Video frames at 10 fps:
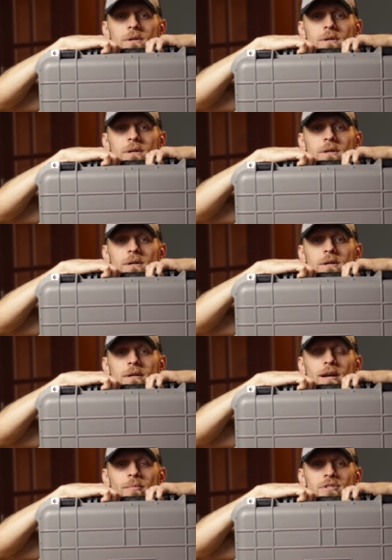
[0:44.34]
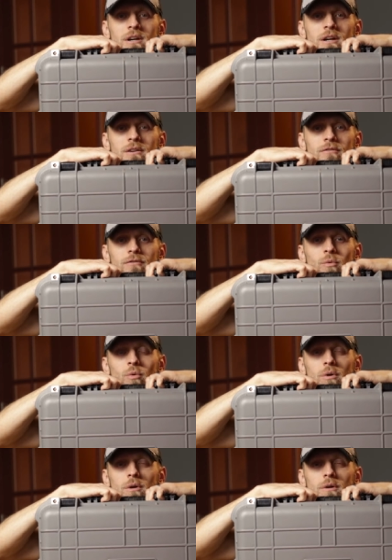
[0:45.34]
uh, Amazon
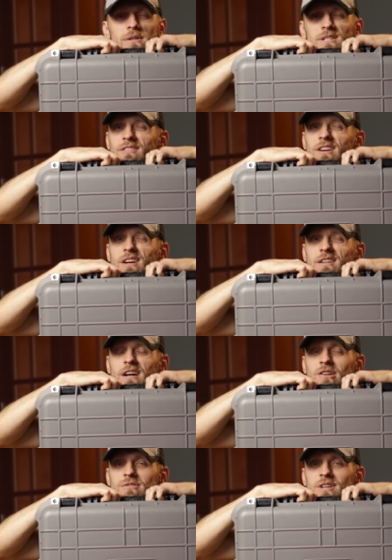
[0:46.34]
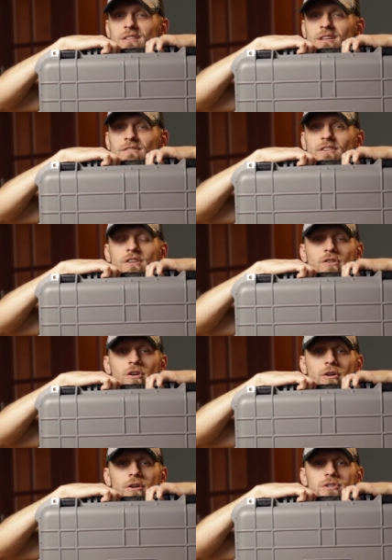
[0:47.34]
for $79, I think, very
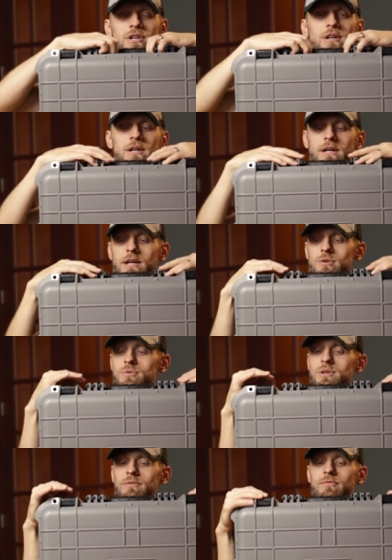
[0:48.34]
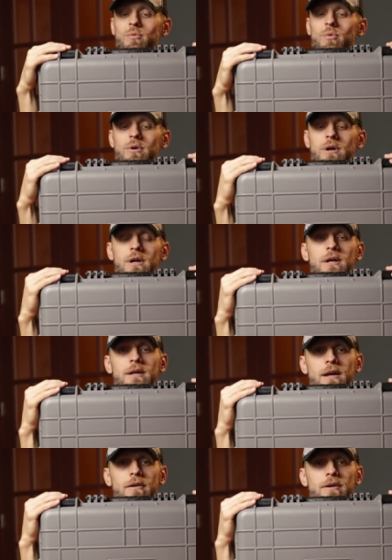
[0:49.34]
large, uh, and I use it for
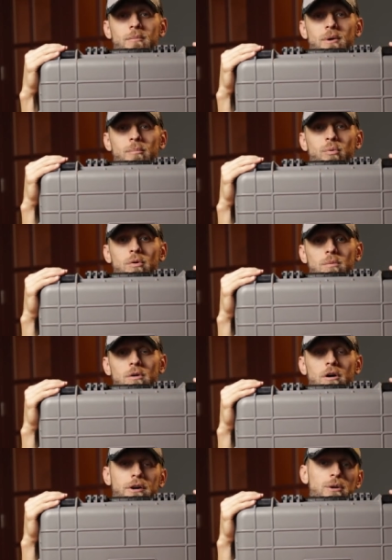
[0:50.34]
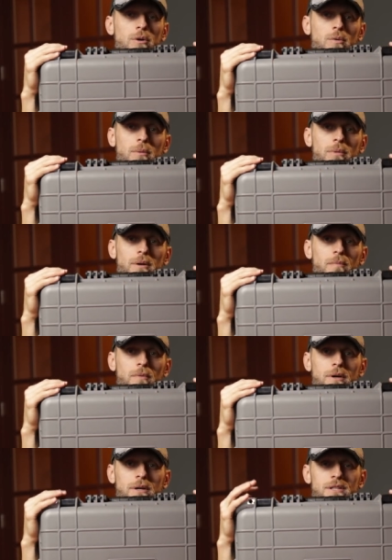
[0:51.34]
carrying my portable audio equipment.
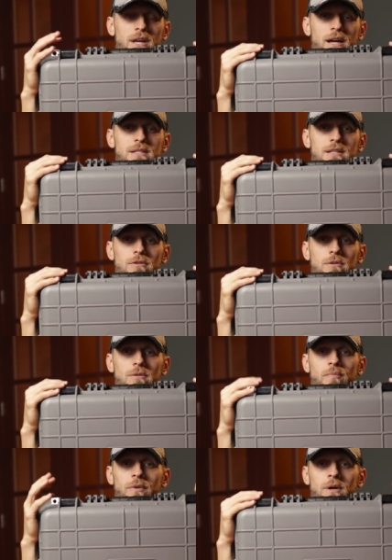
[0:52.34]
it's ideal